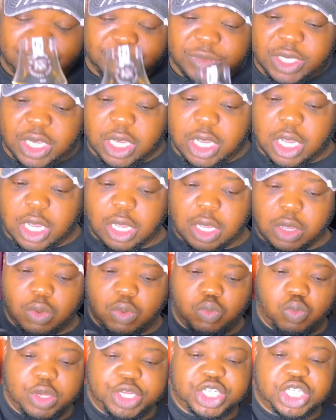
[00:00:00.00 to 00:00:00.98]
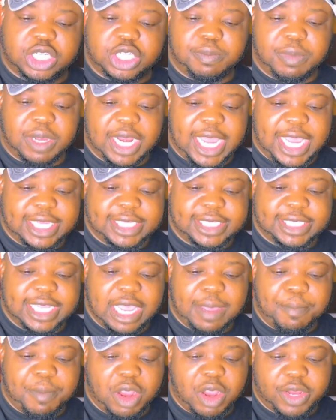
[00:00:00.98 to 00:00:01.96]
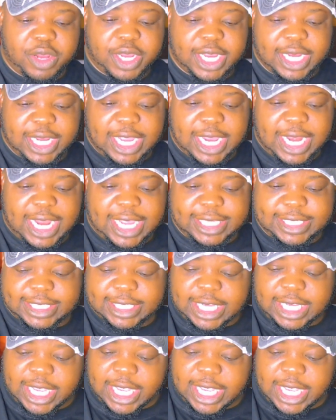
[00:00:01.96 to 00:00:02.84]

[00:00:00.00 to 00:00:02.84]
wisdom glass, the American glass.